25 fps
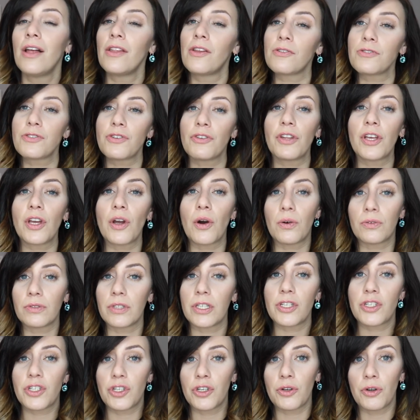Those are the
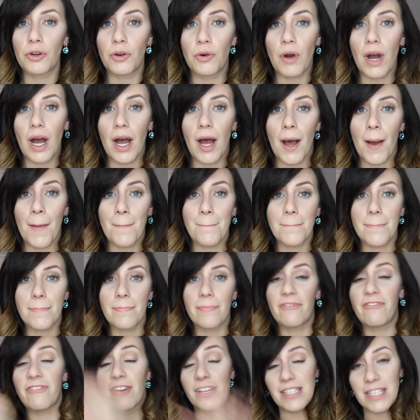only two
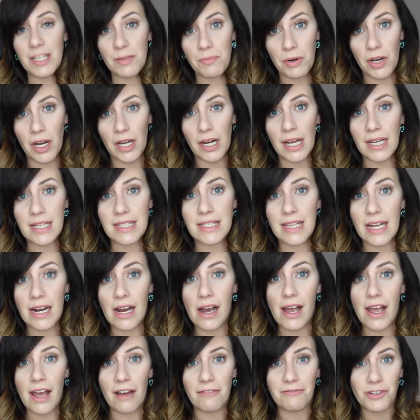Fenty products that
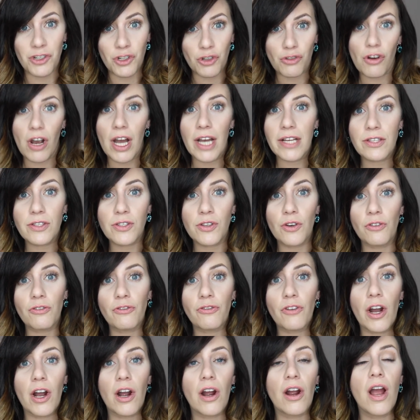I have tried so
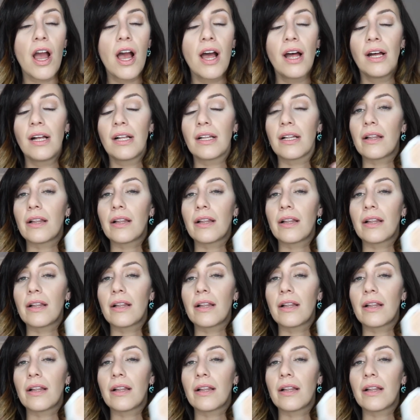far.